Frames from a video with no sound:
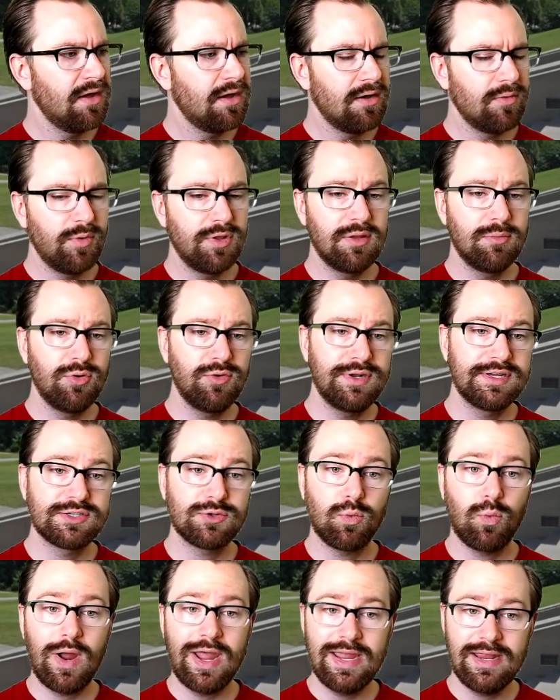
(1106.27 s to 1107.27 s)
When the moon is
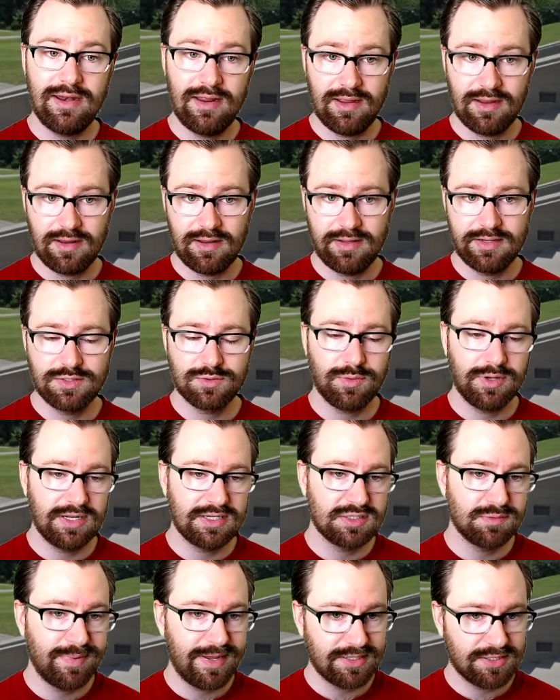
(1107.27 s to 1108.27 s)
waning is when
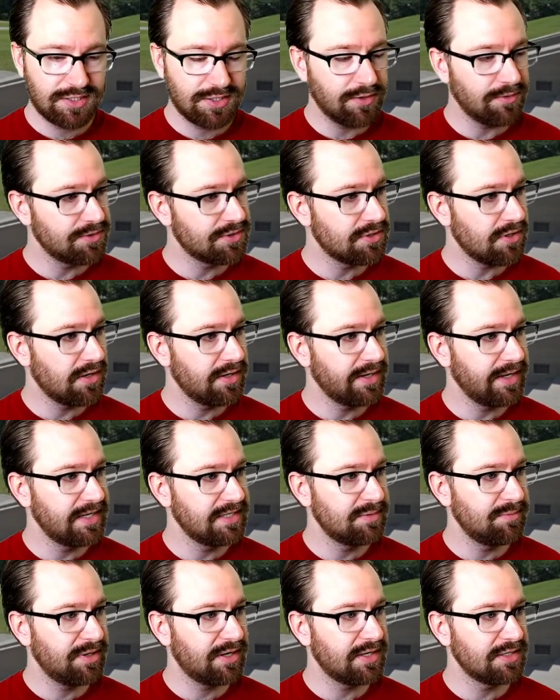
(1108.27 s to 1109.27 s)
it's best to go
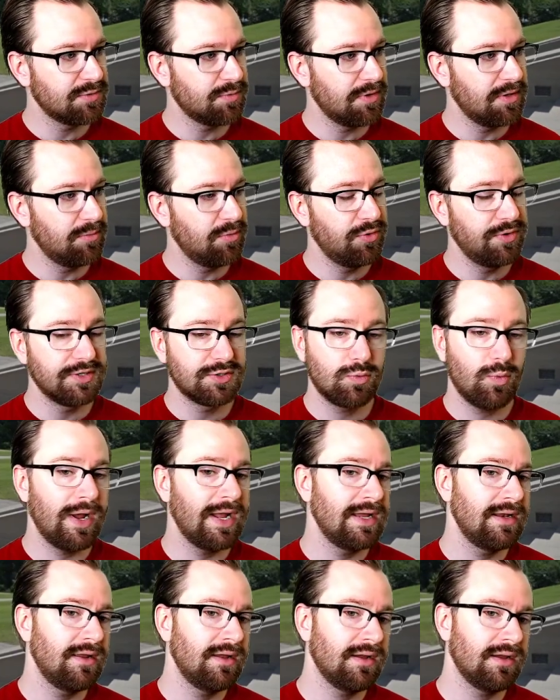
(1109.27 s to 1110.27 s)
stargazing, because when the moon is
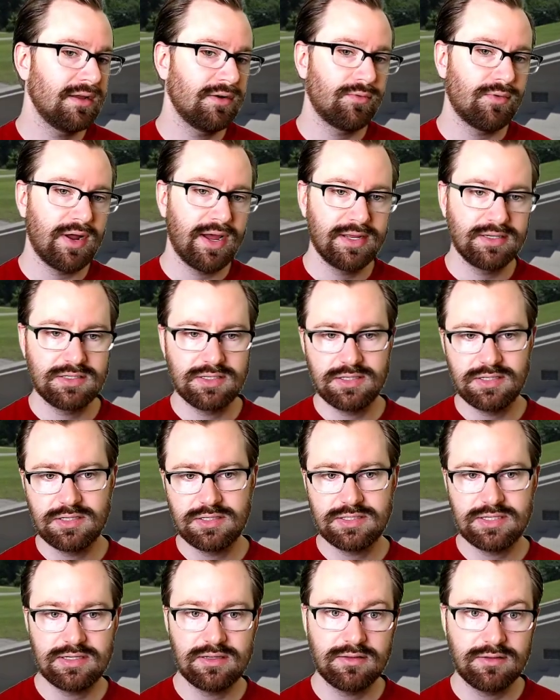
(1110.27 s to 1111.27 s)
waning, it
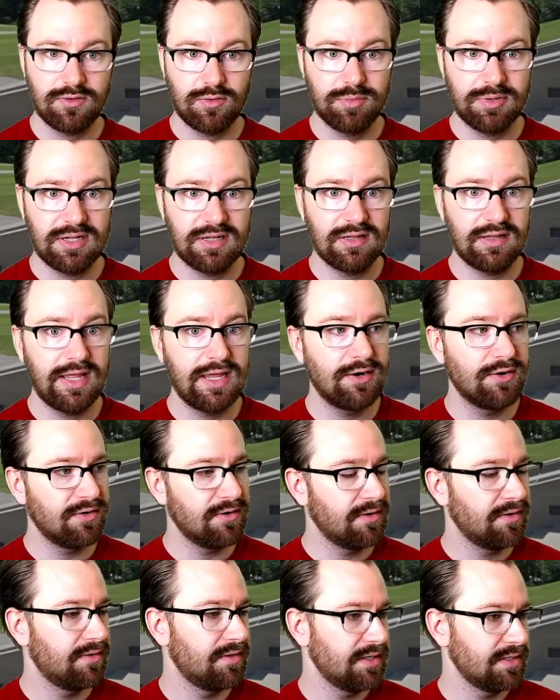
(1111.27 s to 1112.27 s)
rises a little bit
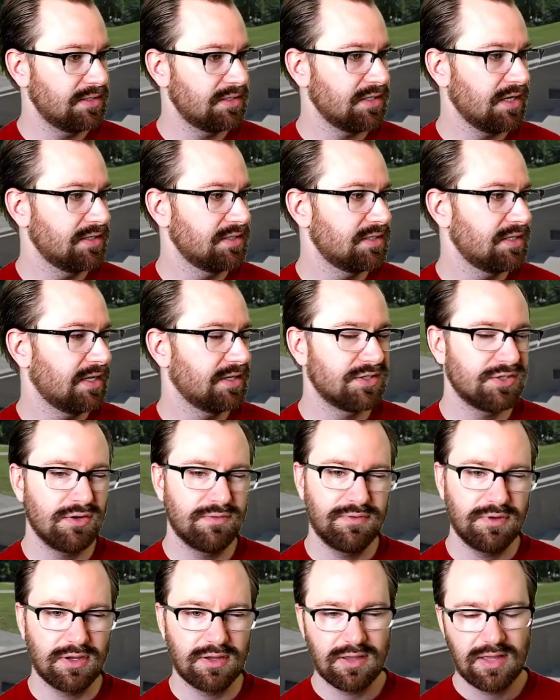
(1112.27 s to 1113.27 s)
later than sunset. So if
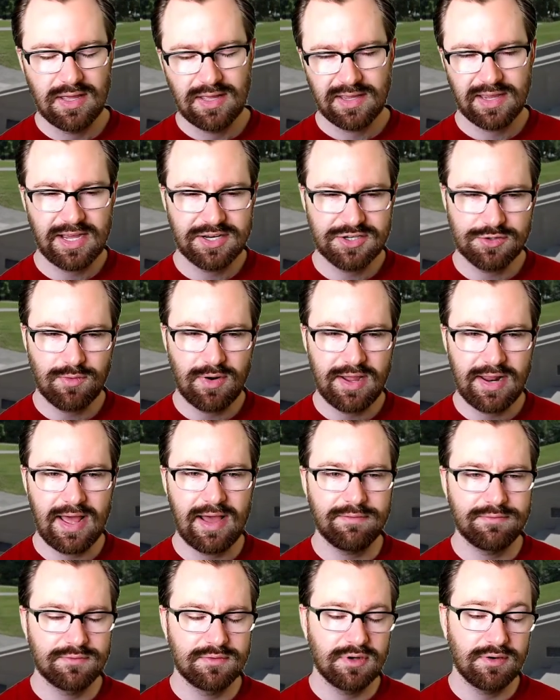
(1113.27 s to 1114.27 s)
you catch it right
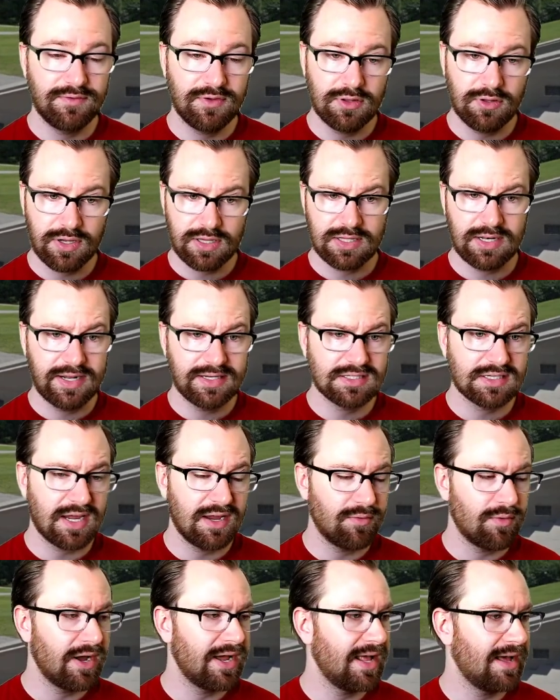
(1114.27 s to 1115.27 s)
after, if you look at the night sky
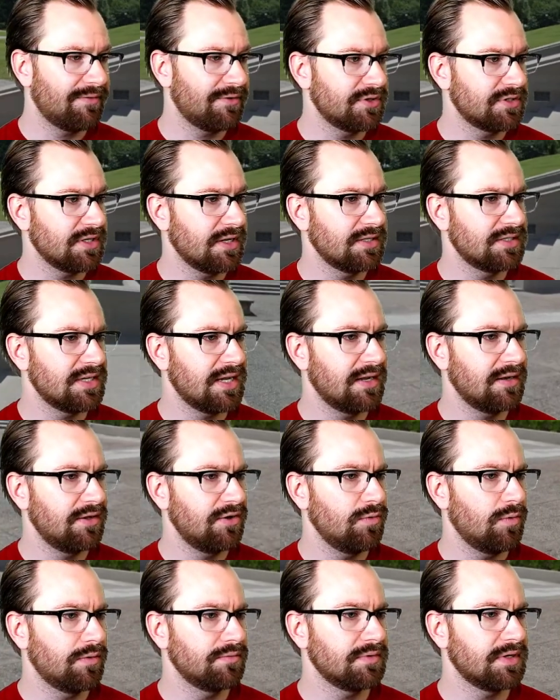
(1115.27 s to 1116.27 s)
right after sunset, you
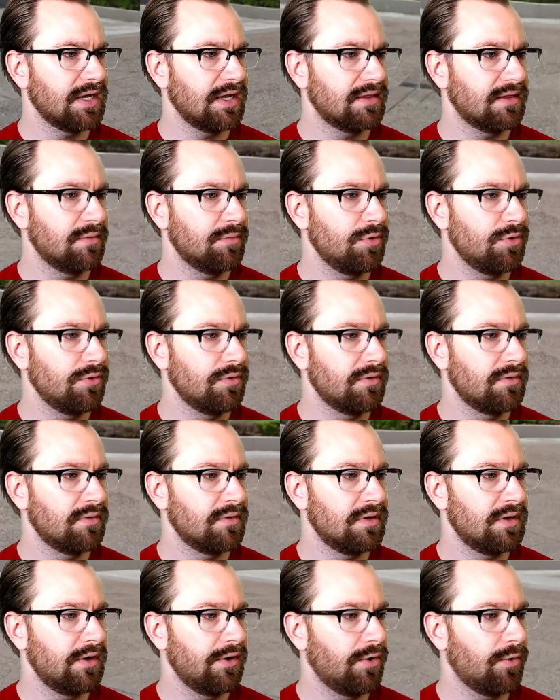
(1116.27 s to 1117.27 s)
won't get the moon
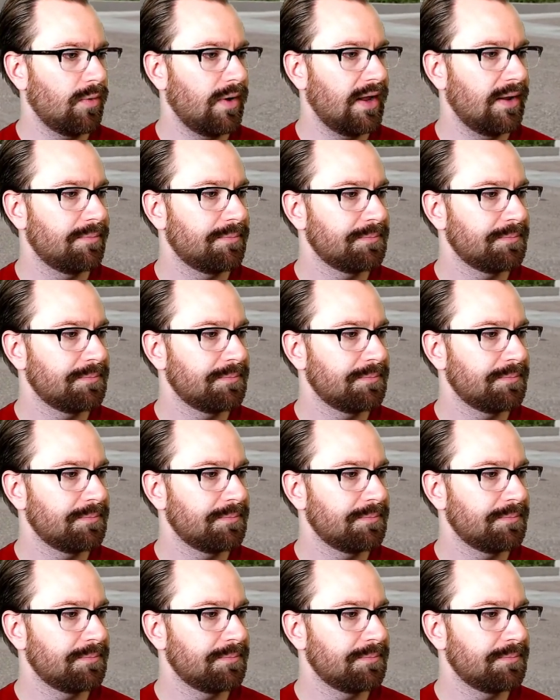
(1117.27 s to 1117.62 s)
in your way.